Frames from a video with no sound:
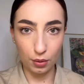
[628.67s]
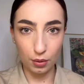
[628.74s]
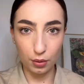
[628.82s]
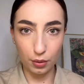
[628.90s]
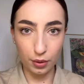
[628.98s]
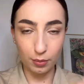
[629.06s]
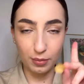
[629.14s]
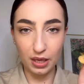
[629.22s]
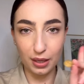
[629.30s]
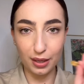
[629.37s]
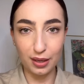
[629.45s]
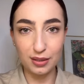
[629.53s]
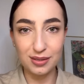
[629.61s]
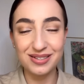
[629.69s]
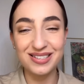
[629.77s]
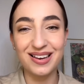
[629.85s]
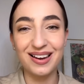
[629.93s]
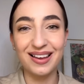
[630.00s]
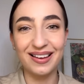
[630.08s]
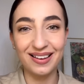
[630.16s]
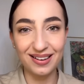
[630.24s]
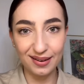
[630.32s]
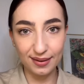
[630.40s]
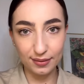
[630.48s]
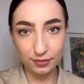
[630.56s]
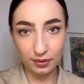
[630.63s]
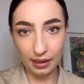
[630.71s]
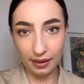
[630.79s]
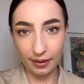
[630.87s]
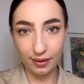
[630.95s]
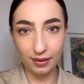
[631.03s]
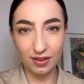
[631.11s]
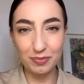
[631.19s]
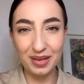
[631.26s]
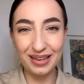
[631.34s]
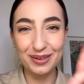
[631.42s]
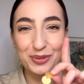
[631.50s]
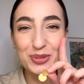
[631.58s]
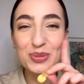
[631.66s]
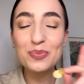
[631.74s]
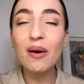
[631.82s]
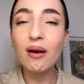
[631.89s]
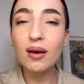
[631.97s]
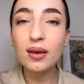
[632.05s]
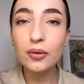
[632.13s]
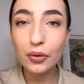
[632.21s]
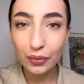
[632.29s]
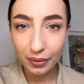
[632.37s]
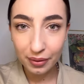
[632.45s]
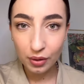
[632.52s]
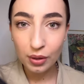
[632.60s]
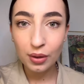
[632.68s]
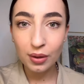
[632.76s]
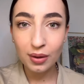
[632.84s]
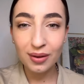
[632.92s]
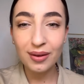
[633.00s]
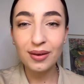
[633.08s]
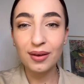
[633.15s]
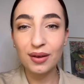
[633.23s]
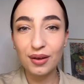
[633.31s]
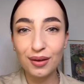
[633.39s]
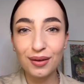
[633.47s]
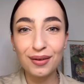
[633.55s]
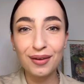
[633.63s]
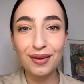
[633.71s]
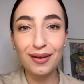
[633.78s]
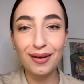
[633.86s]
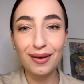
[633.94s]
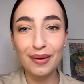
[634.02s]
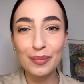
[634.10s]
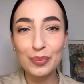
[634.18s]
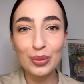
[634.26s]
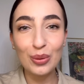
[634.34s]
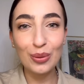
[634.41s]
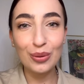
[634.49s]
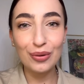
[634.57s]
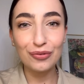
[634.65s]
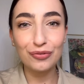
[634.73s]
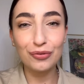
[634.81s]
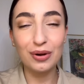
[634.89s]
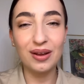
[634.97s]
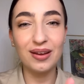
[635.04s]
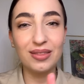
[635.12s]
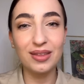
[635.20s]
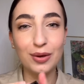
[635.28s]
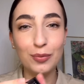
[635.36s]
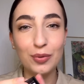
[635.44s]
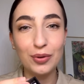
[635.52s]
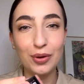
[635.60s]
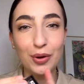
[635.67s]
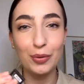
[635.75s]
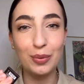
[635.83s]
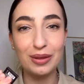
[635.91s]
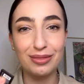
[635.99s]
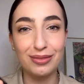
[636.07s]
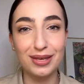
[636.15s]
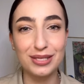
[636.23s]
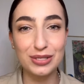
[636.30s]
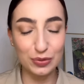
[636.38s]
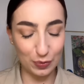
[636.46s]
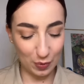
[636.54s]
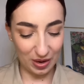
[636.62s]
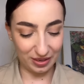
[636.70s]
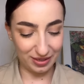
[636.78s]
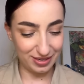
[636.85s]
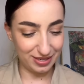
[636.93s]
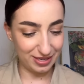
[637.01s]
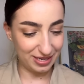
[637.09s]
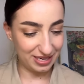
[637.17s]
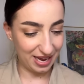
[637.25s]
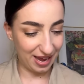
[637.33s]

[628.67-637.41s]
Look at me again, darling. Lovely. Give me a little smile. Yeah, beautiful. I think we'll go with this one today.